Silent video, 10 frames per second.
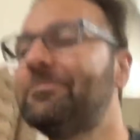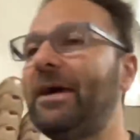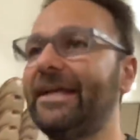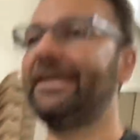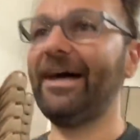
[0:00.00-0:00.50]

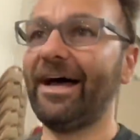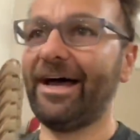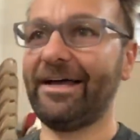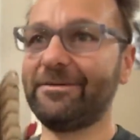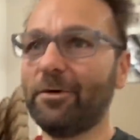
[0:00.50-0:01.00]
My
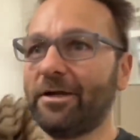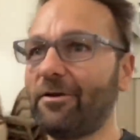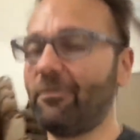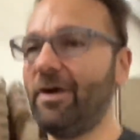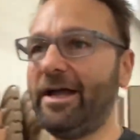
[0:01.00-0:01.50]
God, what a
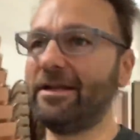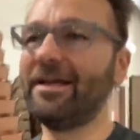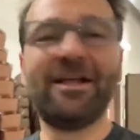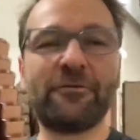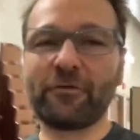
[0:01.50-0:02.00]
grind.
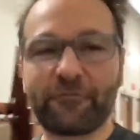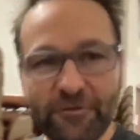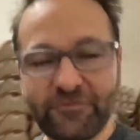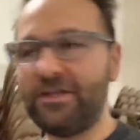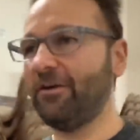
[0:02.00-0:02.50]
For a
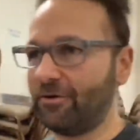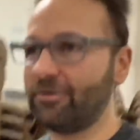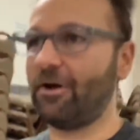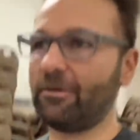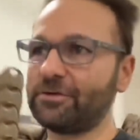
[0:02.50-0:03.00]
$1,500
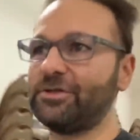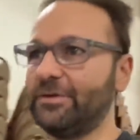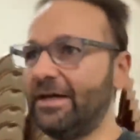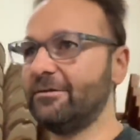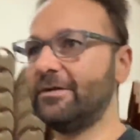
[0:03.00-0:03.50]

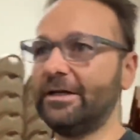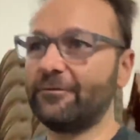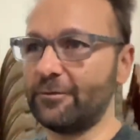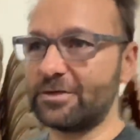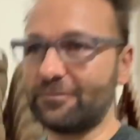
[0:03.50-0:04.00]
shootout,
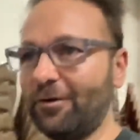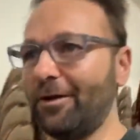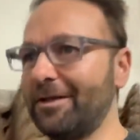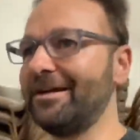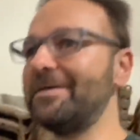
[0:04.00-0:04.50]
first of
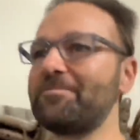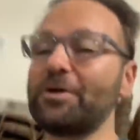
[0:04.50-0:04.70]
all,